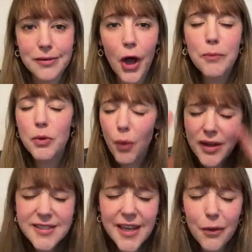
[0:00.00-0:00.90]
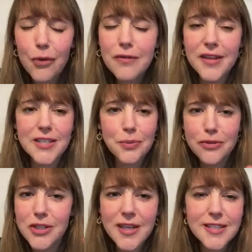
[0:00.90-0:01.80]
Hope that one day all of this will
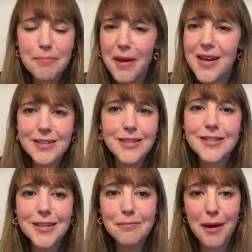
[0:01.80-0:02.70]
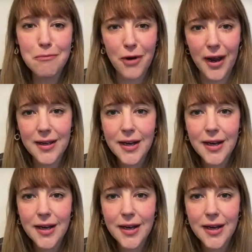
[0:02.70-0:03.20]
just be a distant memory.